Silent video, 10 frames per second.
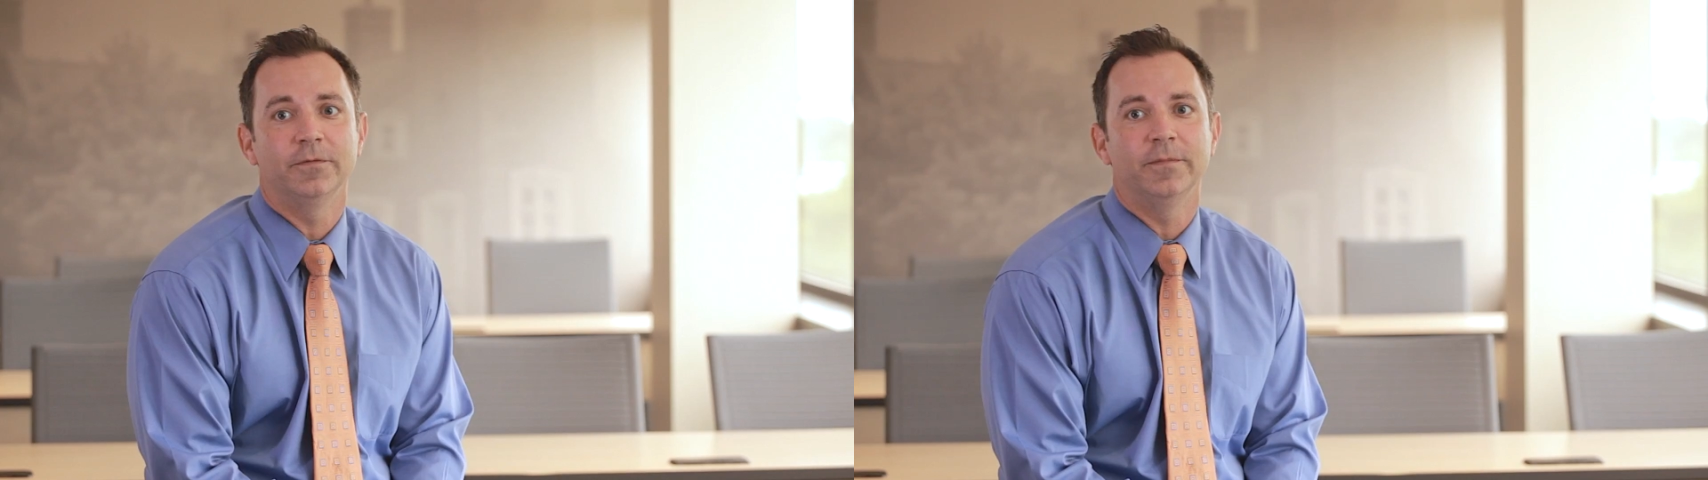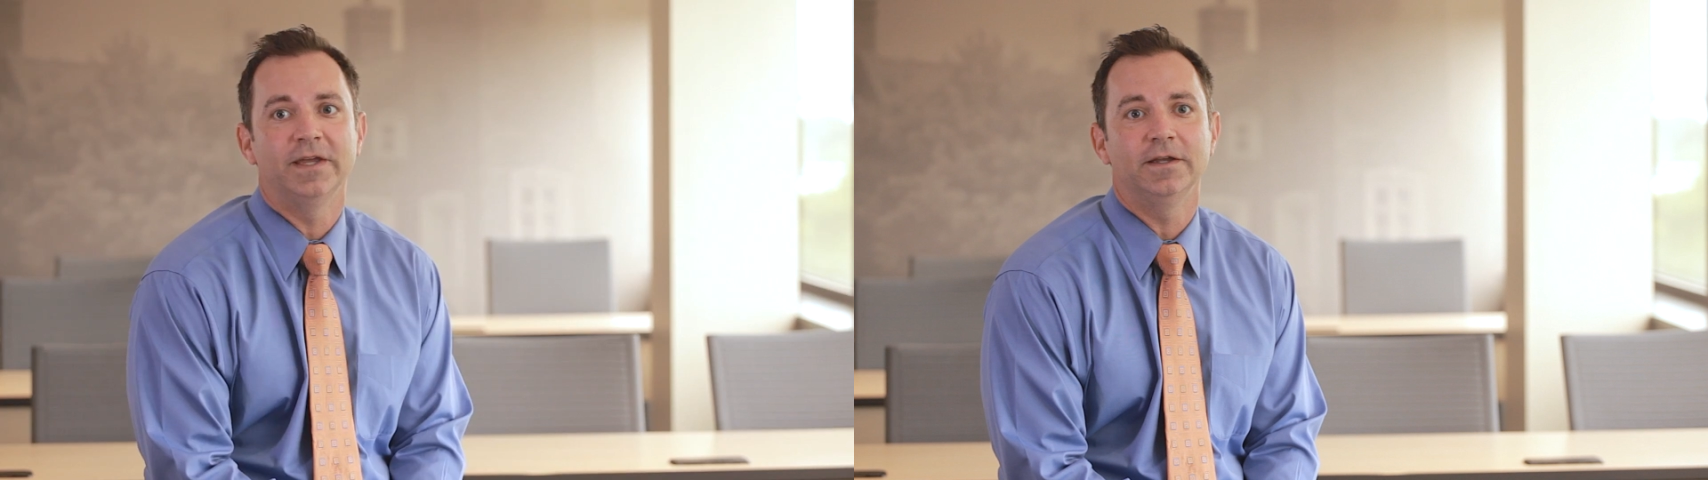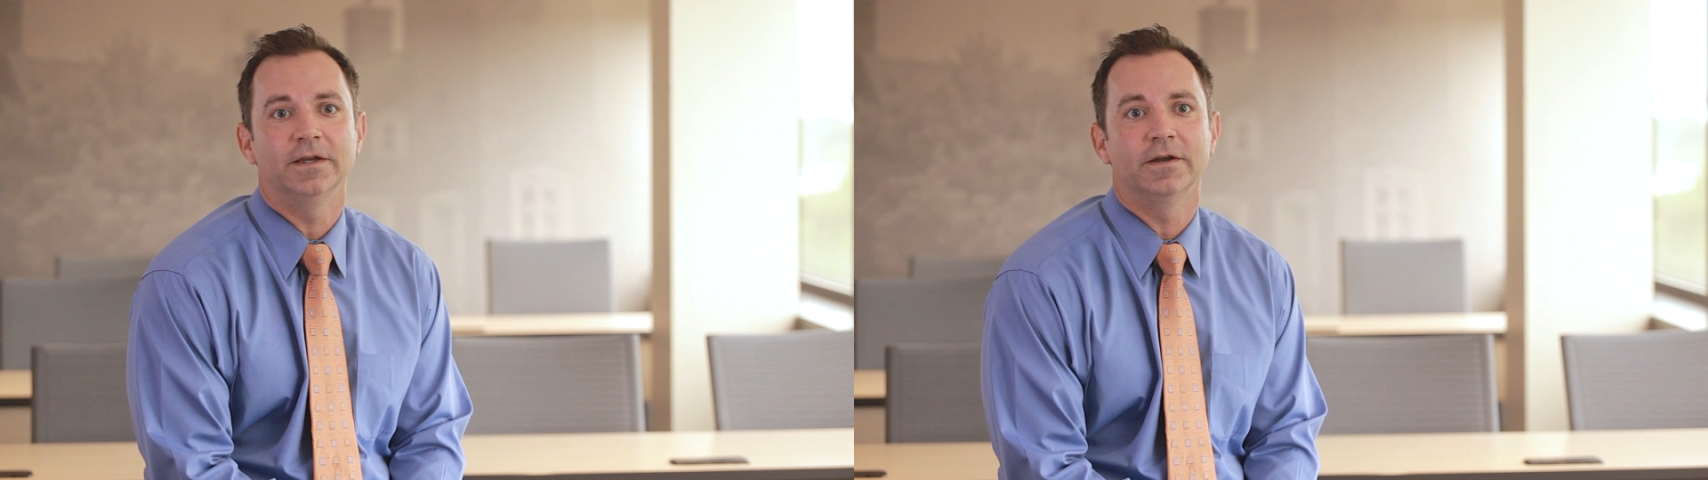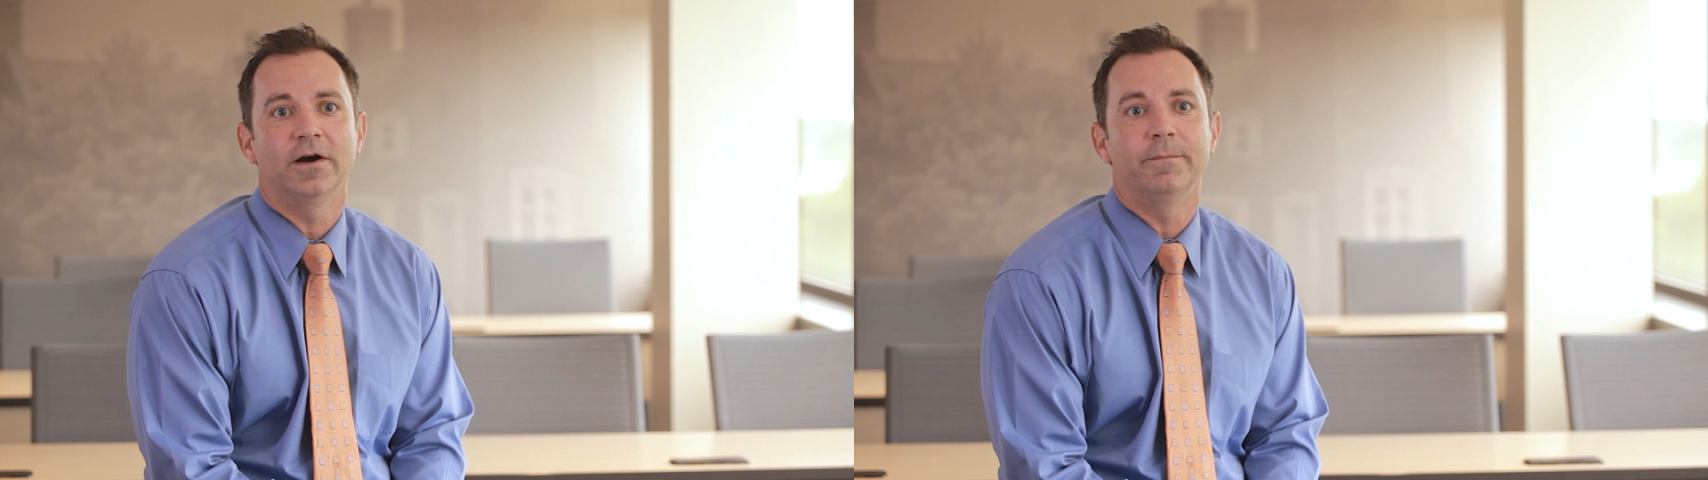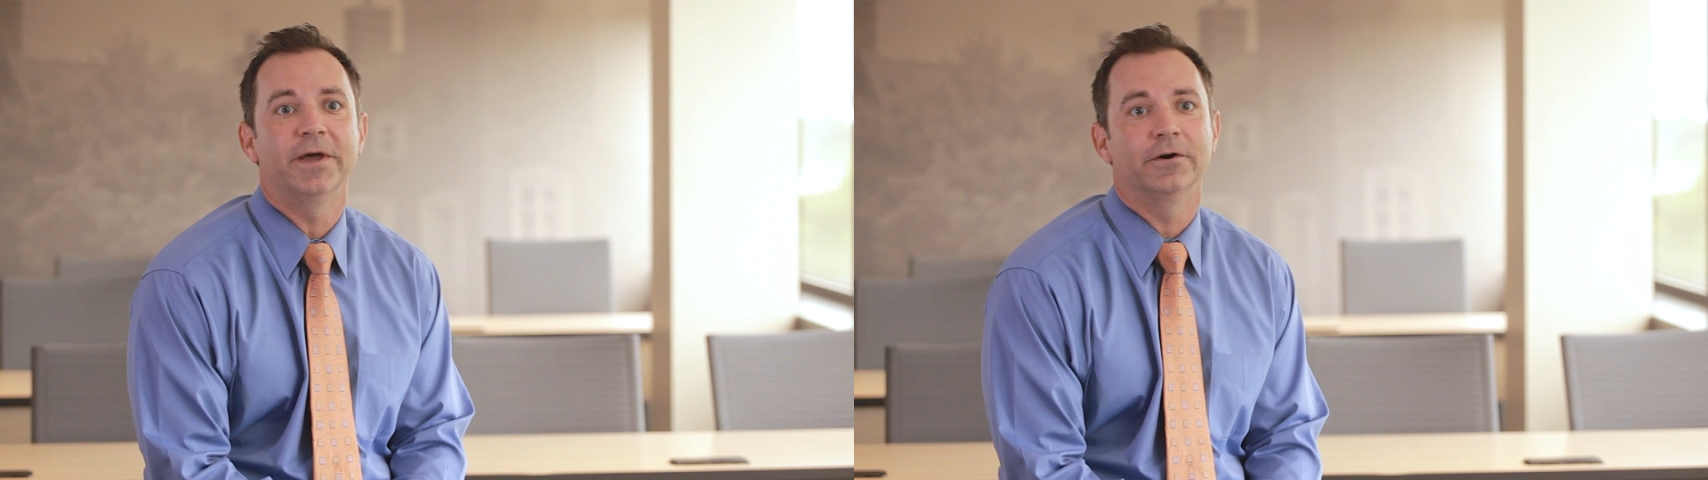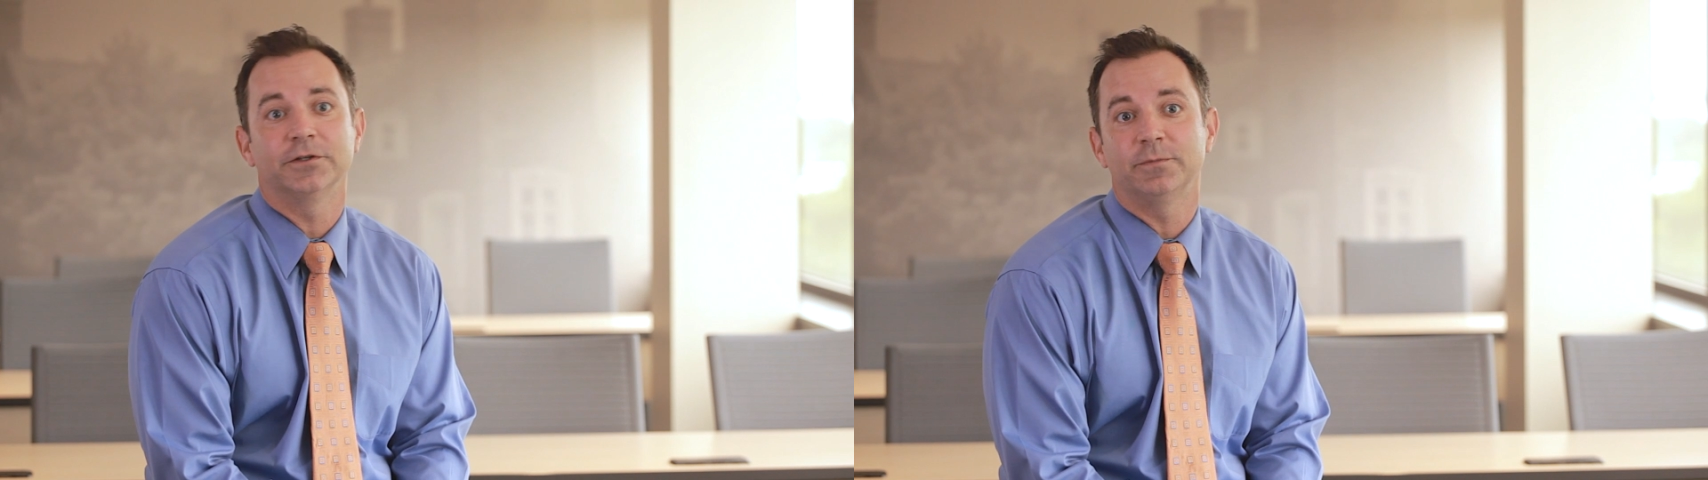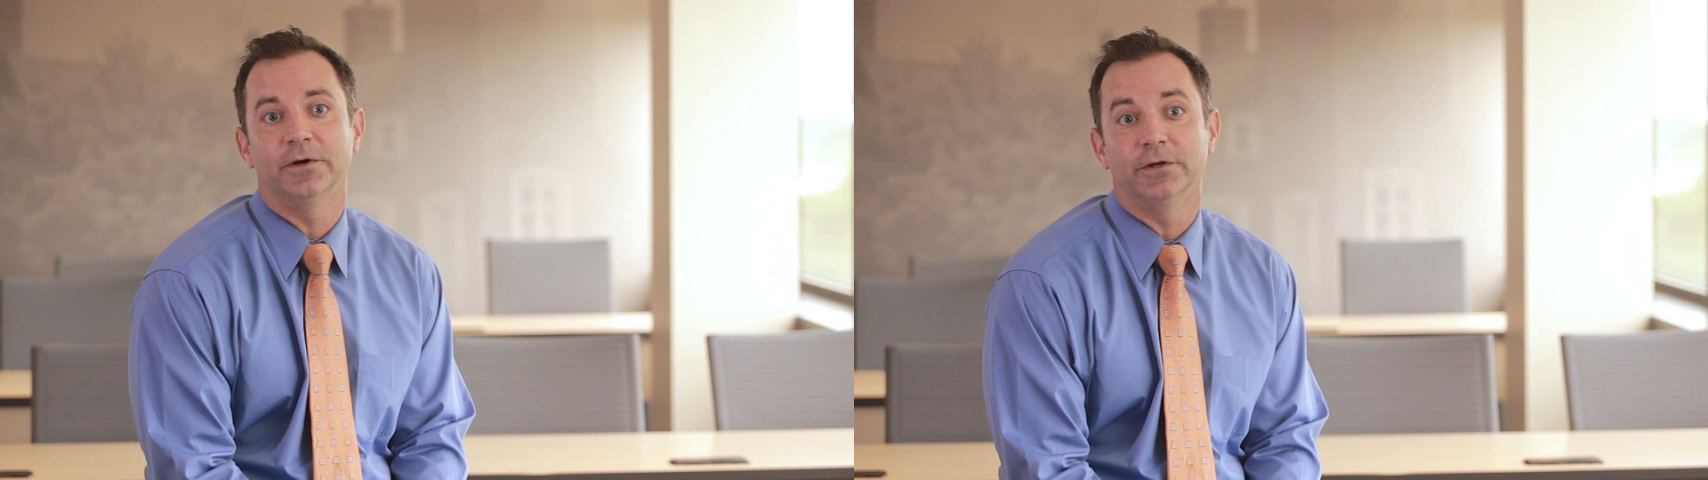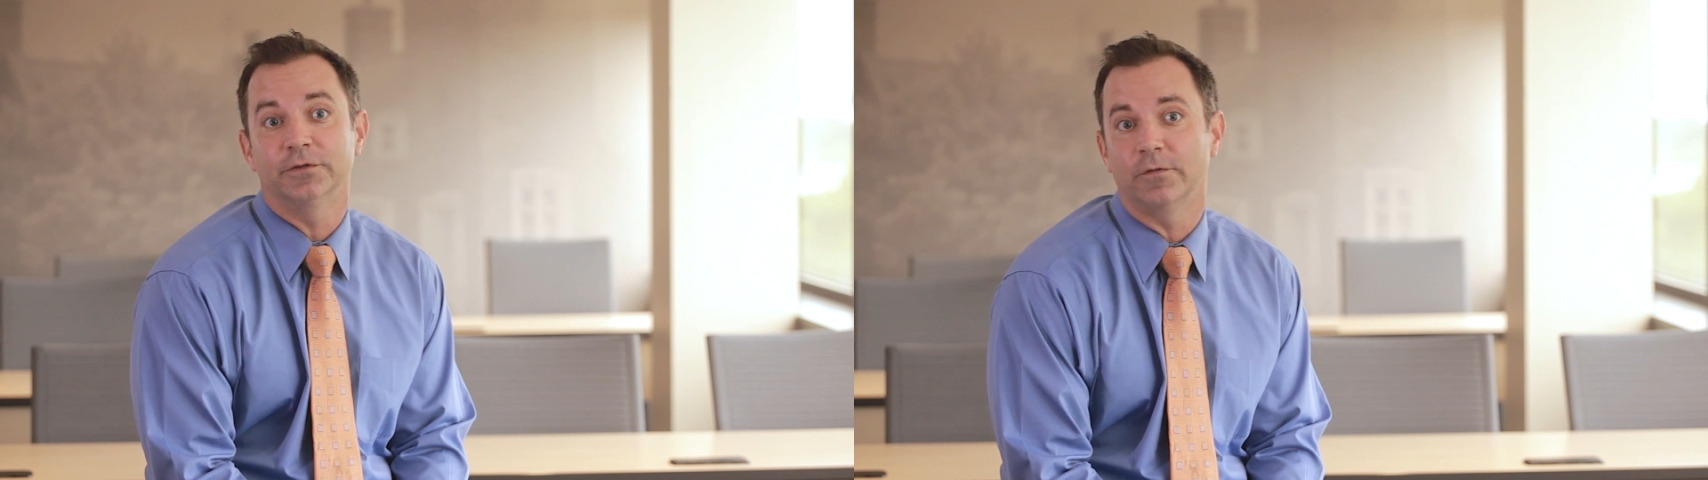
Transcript: making it a better experience